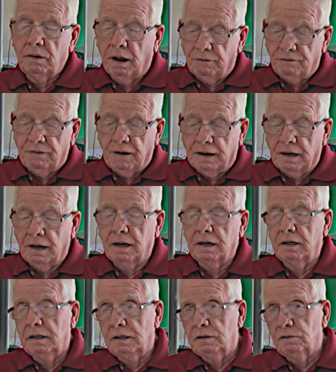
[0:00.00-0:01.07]
I found out
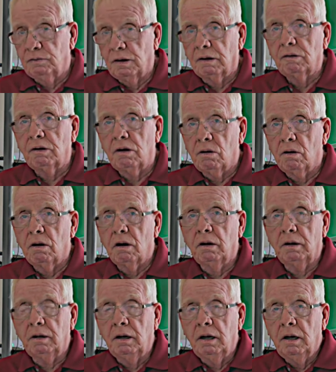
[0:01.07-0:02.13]
it is very
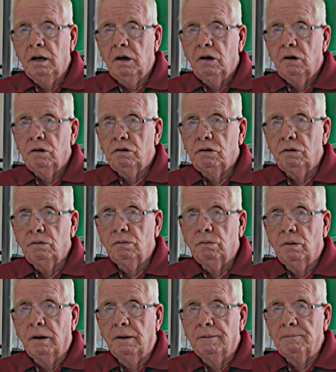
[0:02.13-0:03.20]
hard
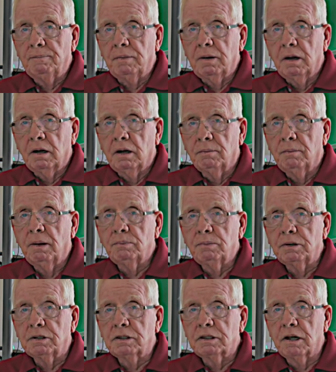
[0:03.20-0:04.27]
to come up
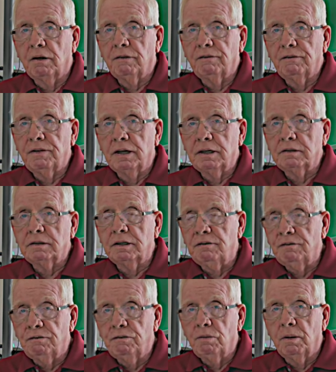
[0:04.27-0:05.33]
with stuff that's
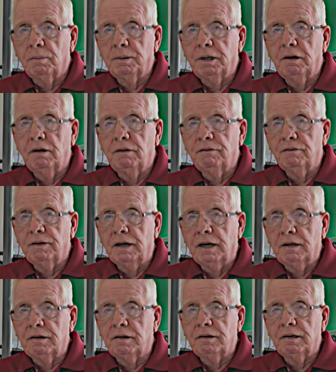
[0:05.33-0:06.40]
informative and
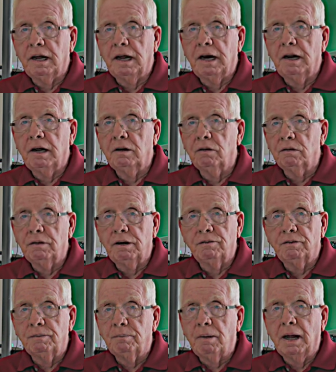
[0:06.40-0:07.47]
entertaining or
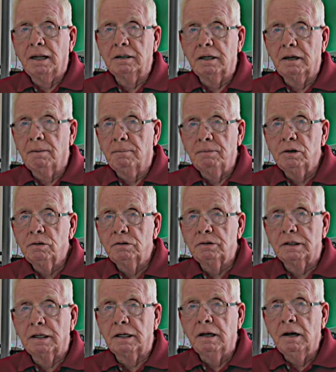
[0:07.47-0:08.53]
even mildly
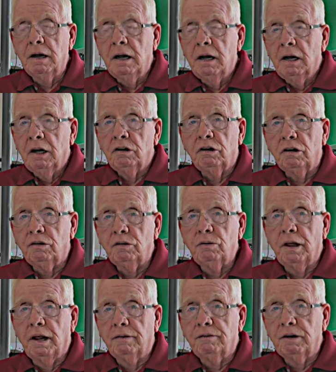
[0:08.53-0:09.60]
amusing, to
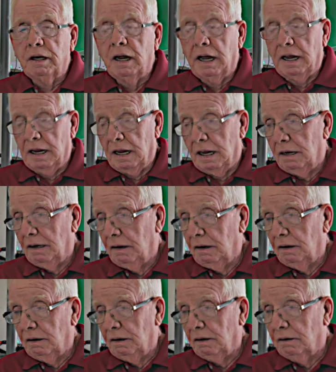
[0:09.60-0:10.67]
do that every day. And
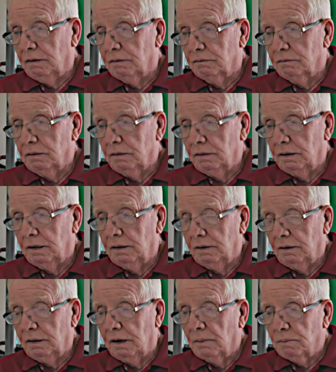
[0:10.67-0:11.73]

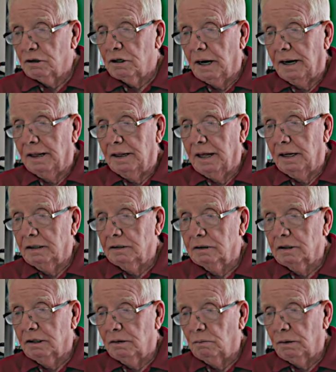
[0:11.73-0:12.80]
the upshot of that
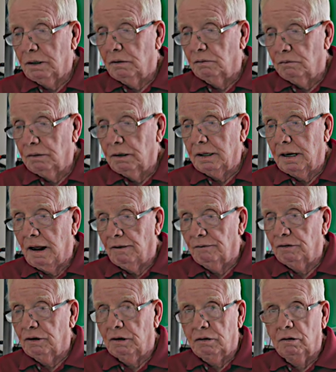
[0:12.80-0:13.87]
is that what you really
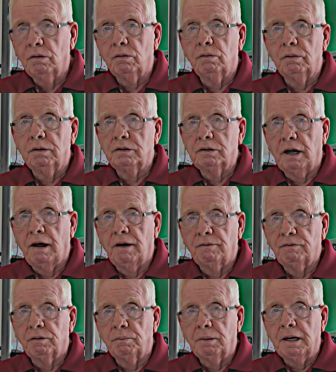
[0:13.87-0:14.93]
have to do is you
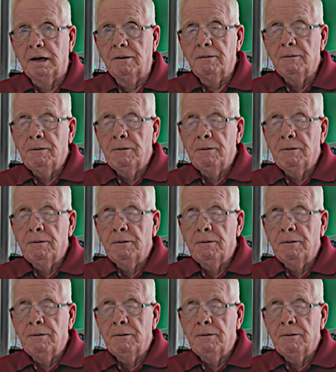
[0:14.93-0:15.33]
have to be